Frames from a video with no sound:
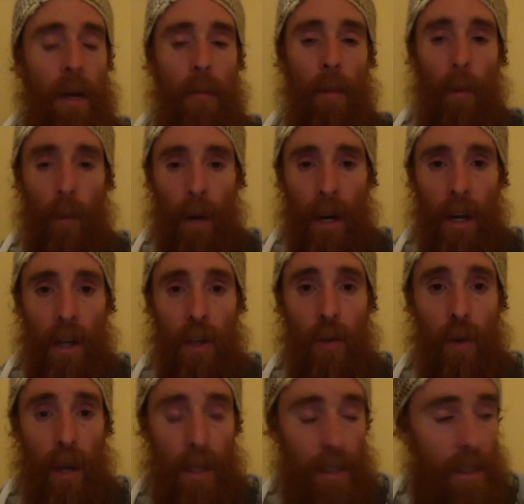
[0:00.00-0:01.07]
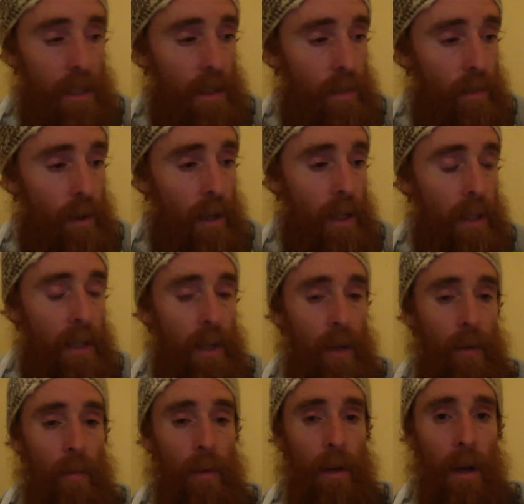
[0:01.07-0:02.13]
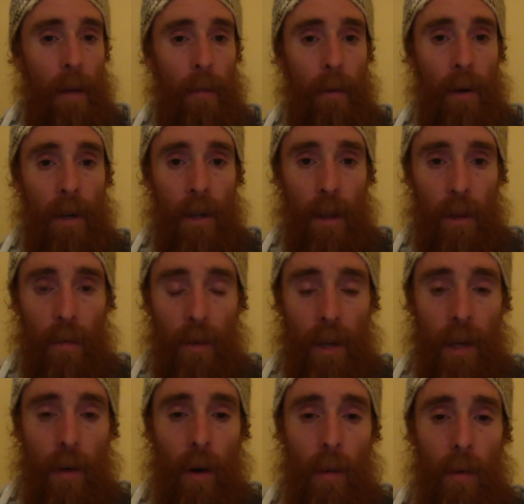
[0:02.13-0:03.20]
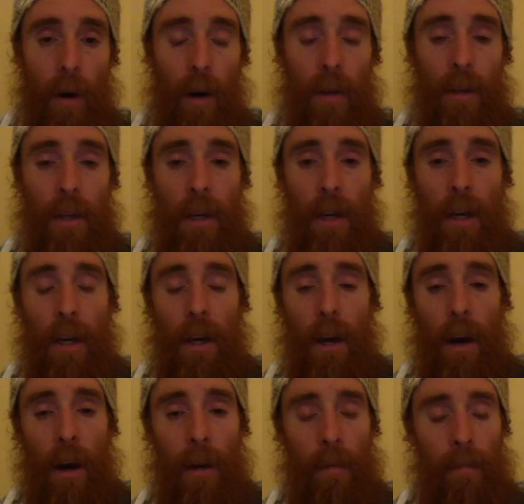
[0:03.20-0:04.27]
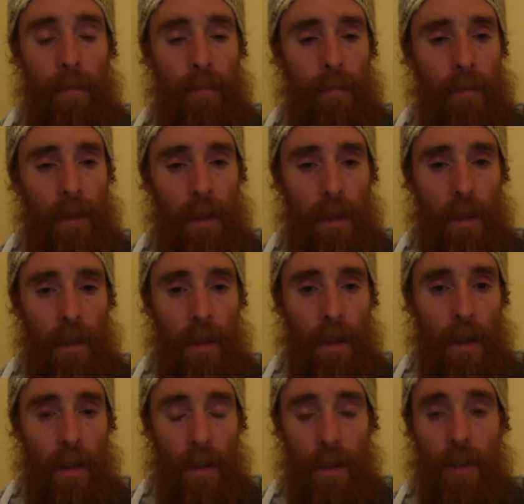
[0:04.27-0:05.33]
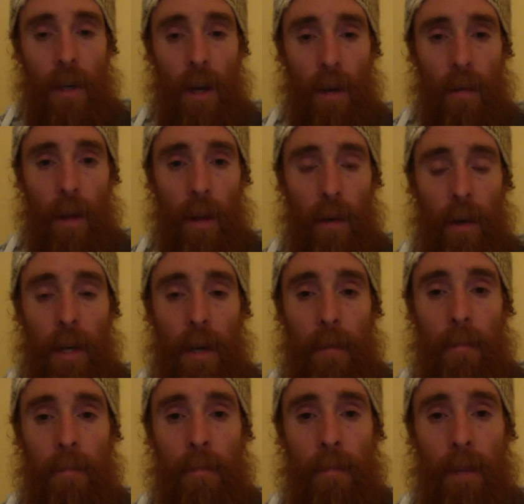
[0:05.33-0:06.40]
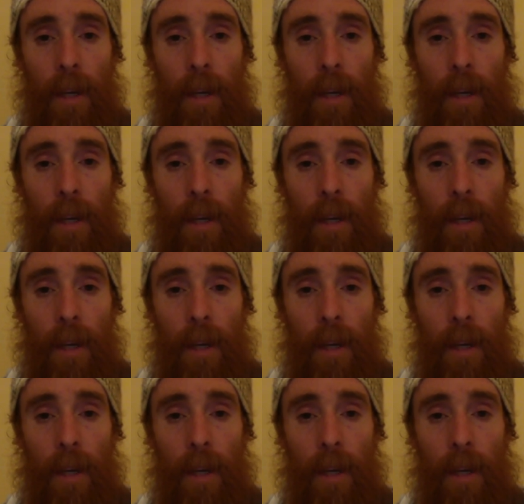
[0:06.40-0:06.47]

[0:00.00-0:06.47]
But we're going to address this very clear. But I put another video up called the Son of Elohim.